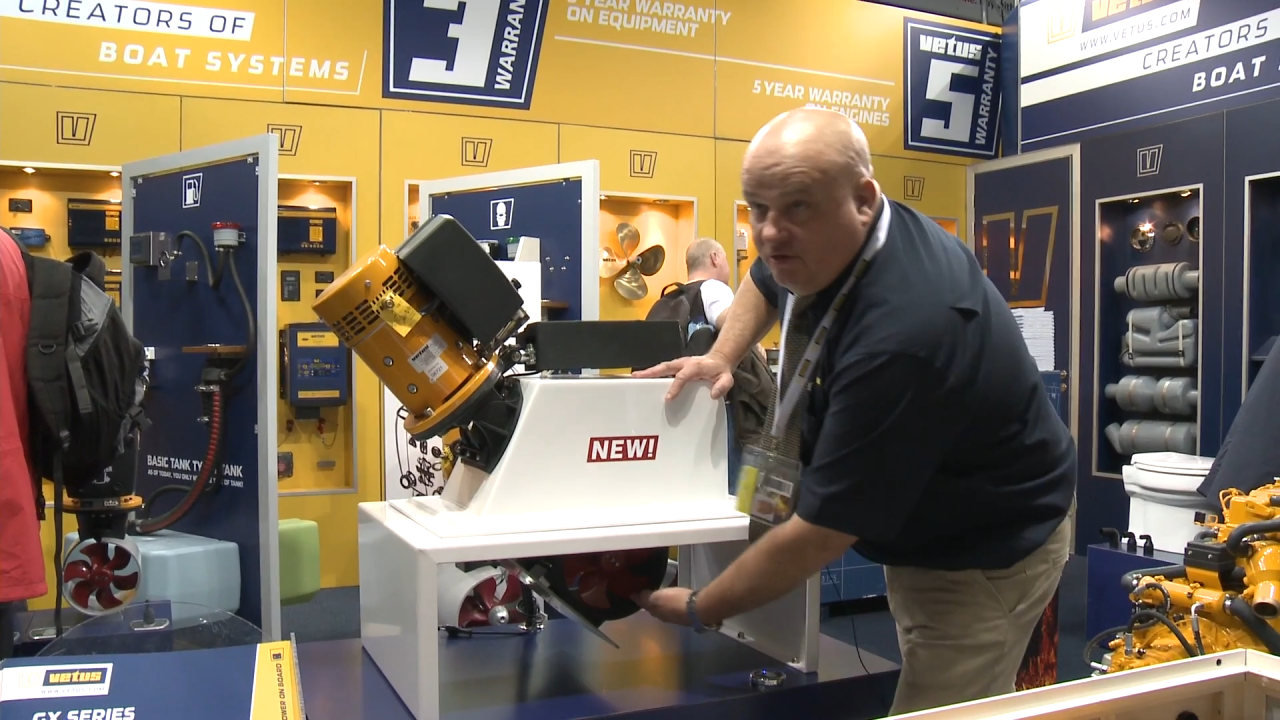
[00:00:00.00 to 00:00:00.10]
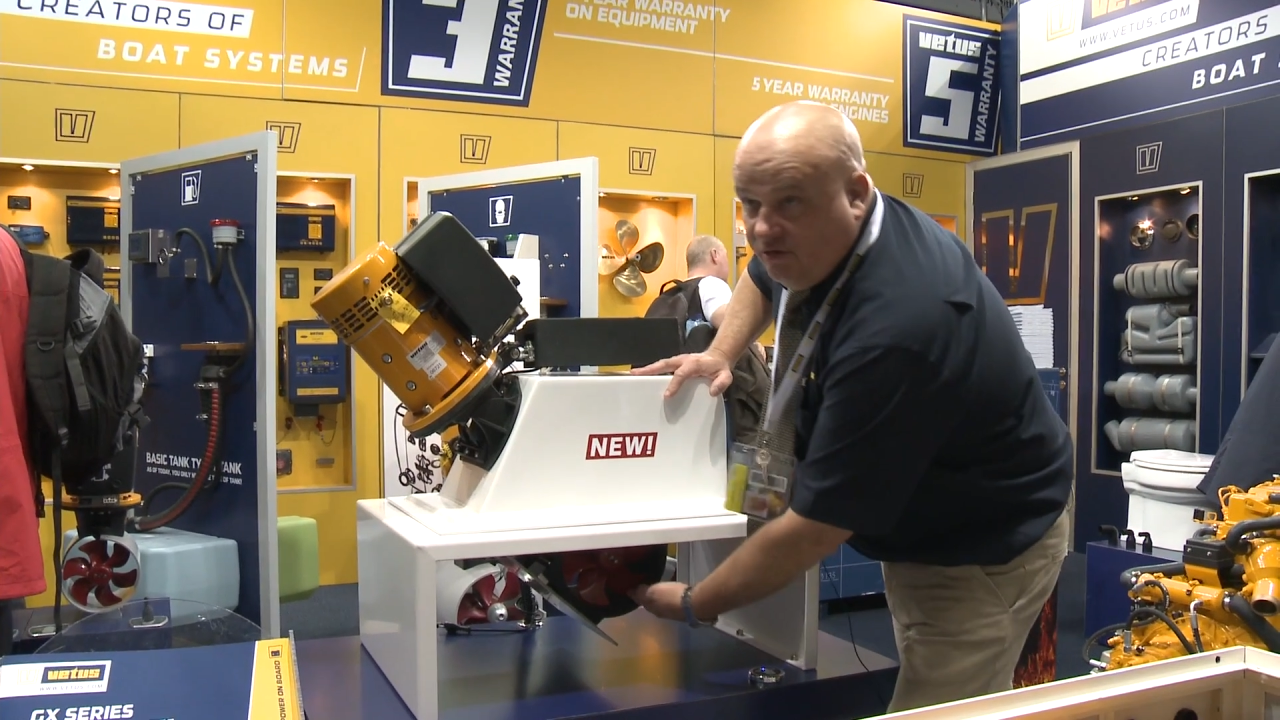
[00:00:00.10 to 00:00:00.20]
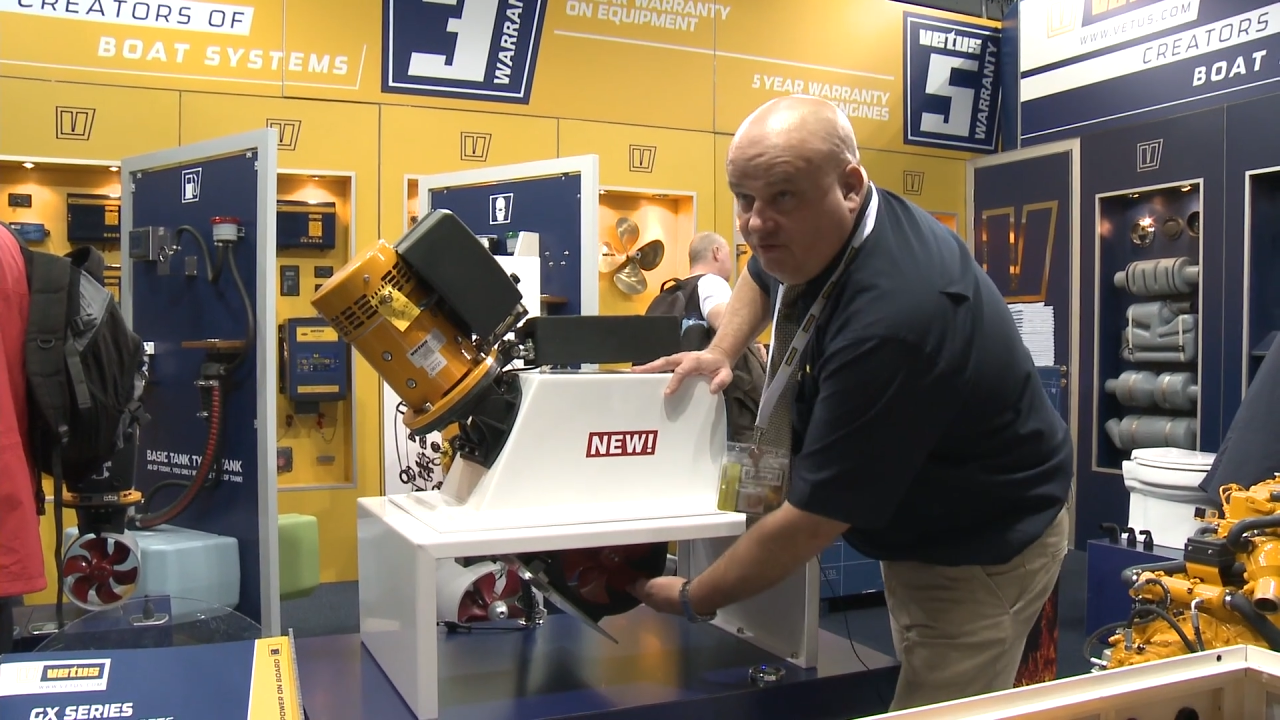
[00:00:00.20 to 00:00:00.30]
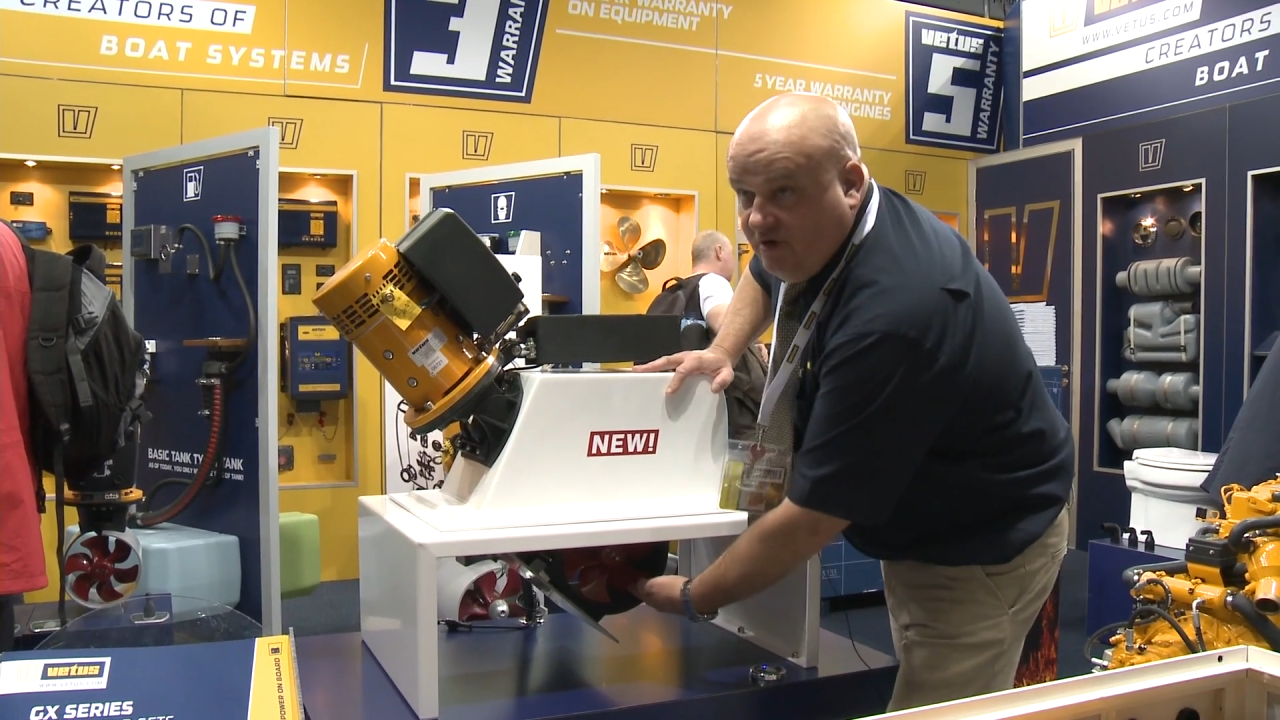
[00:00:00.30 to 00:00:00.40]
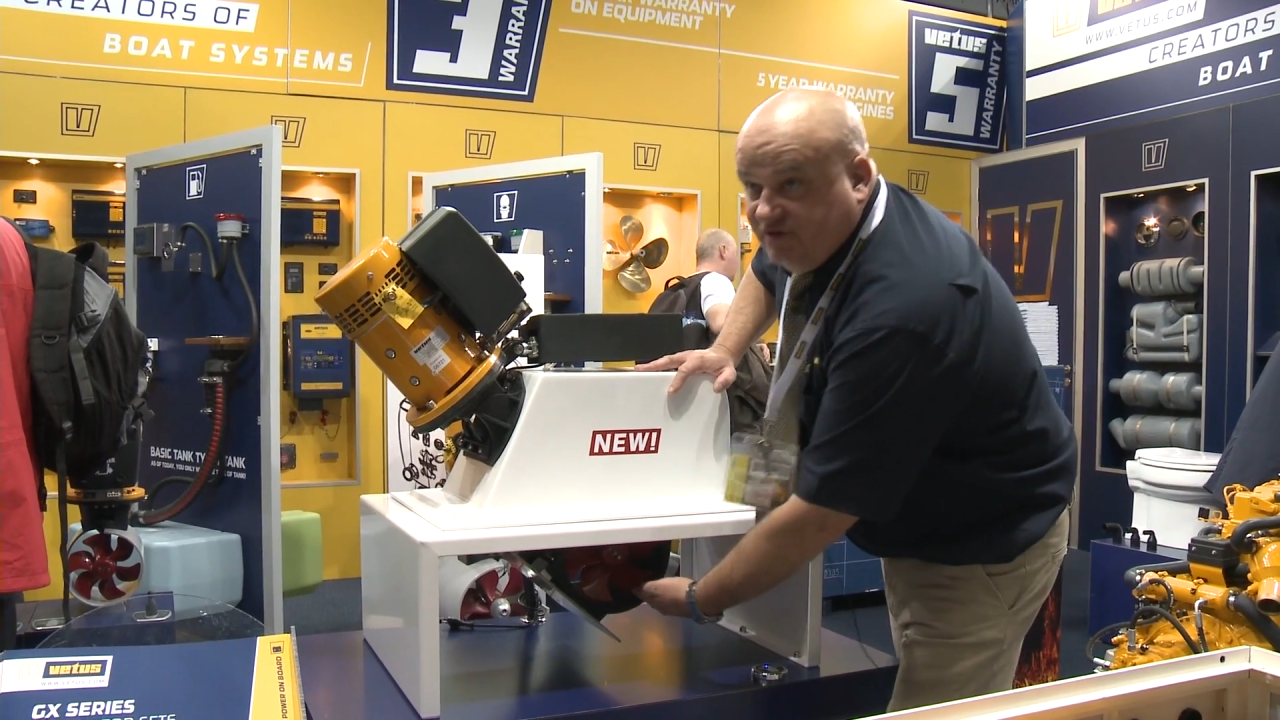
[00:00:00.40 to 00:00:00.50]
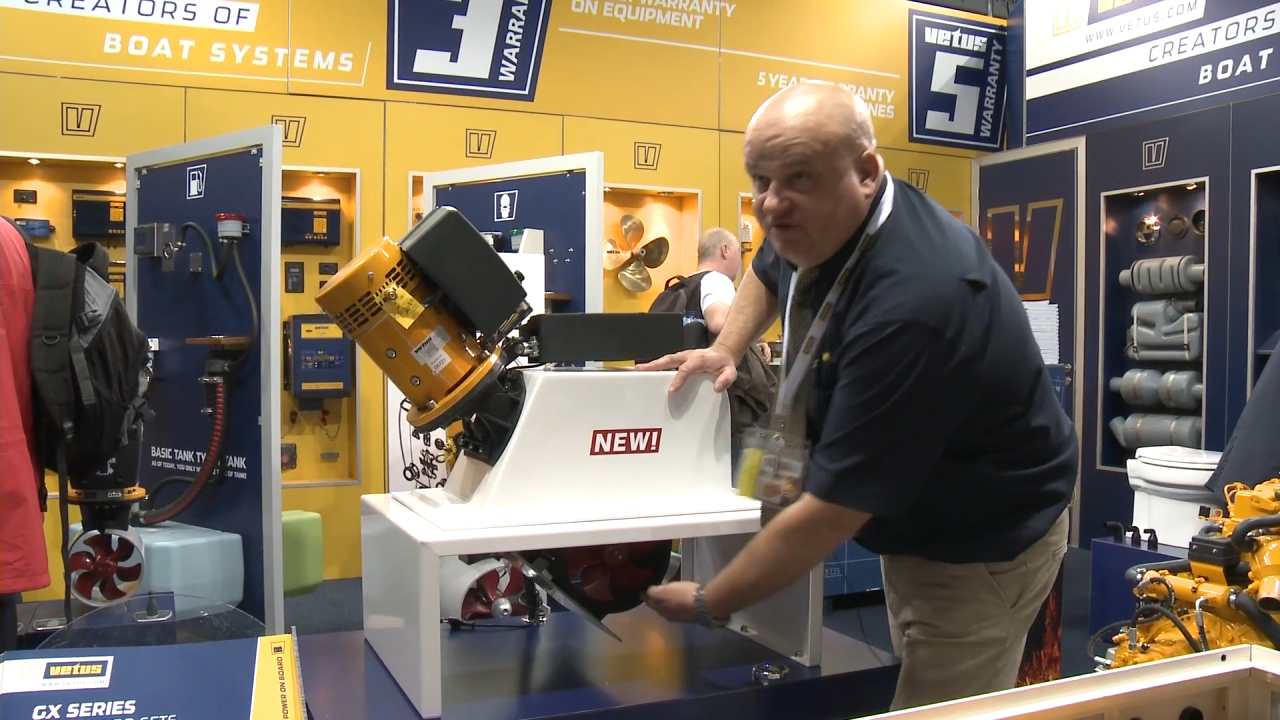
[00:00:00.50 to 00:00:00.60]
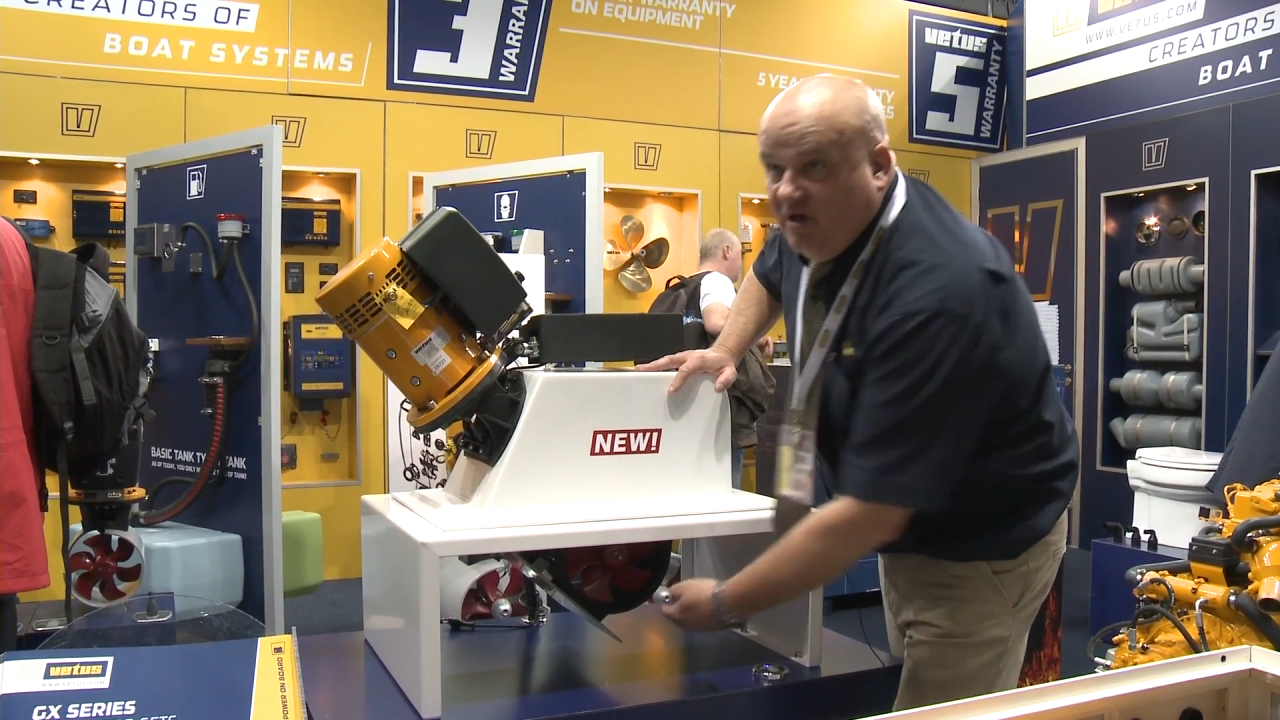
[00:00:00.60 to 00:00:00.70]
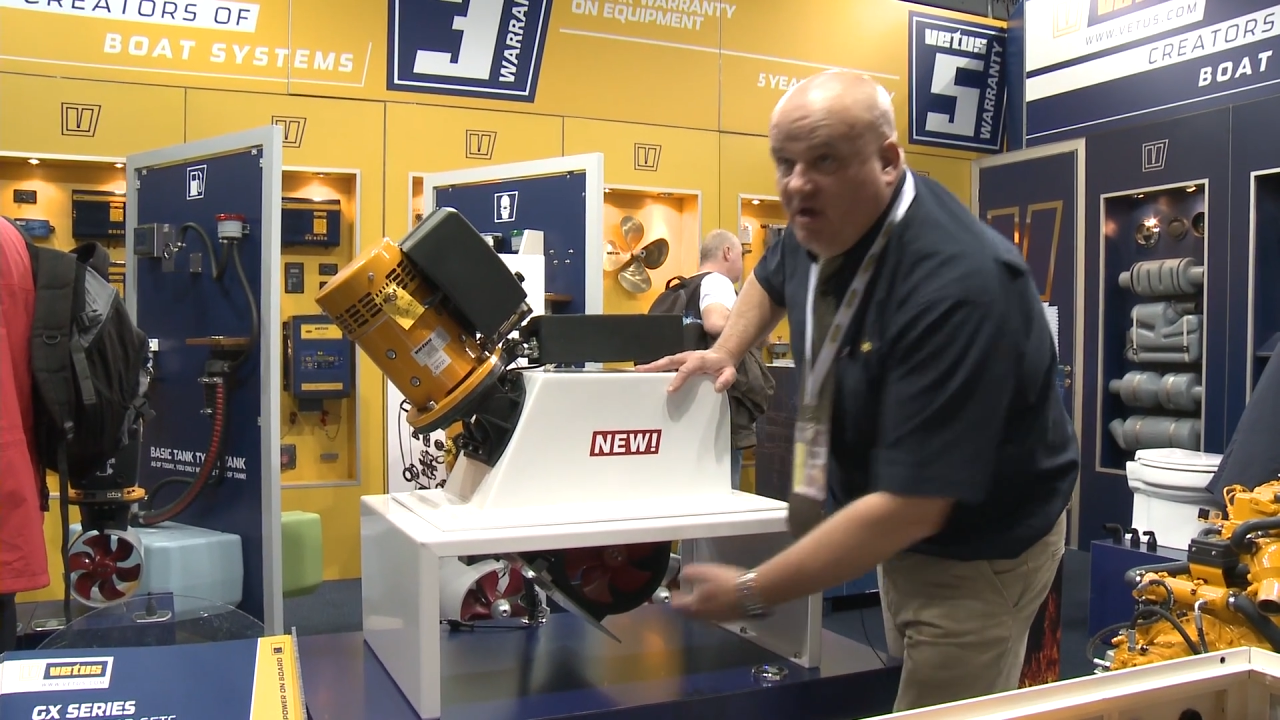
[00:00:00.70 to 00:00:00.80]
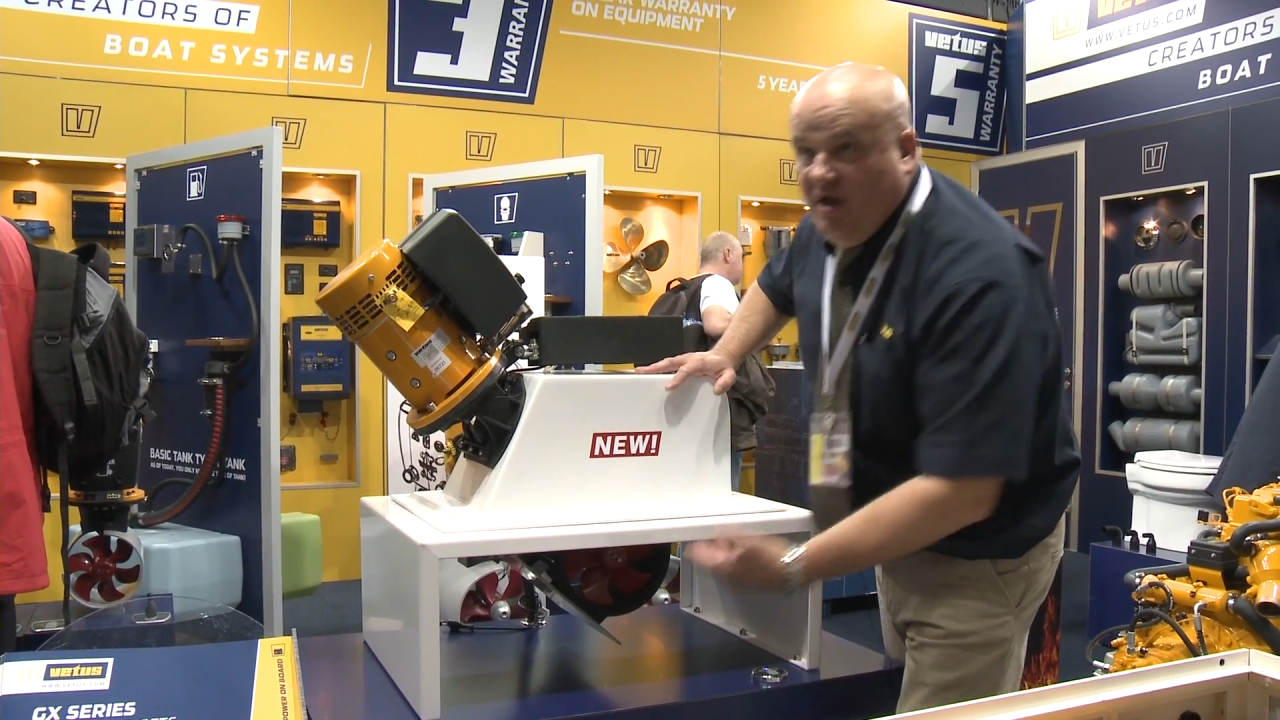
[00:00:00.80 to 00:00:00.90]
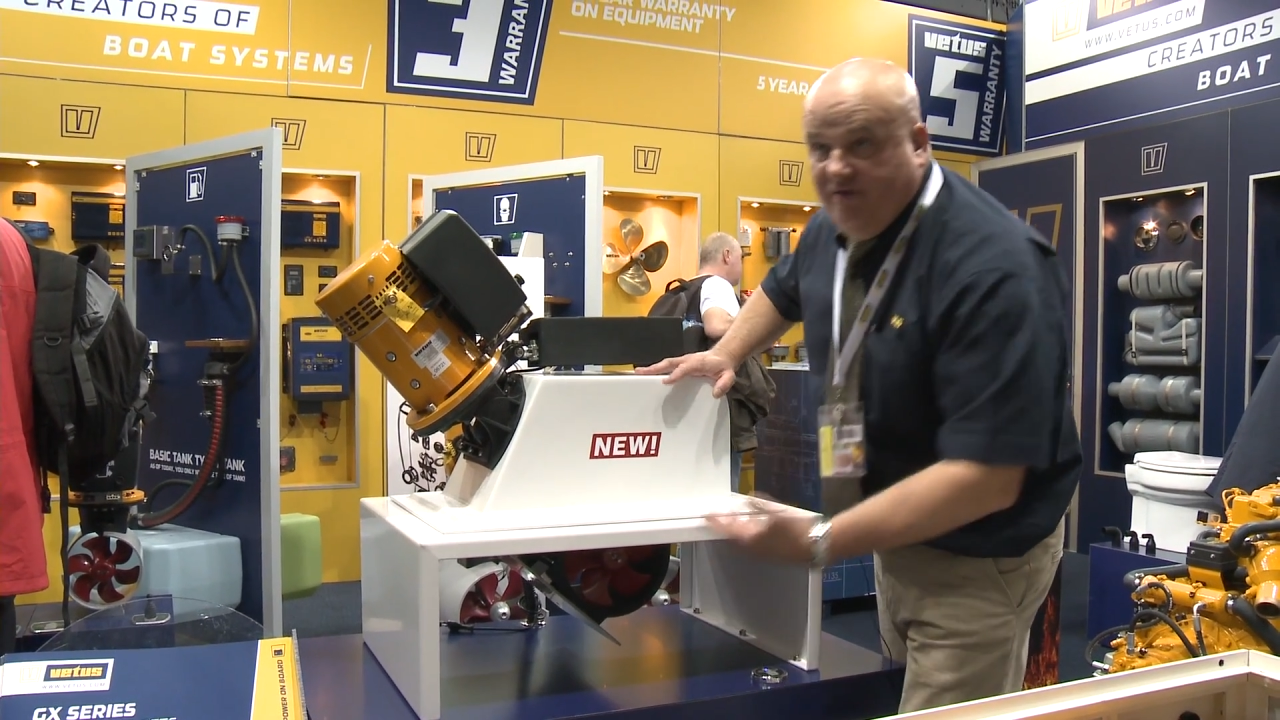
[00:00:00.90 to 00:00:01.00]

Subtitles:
the thruster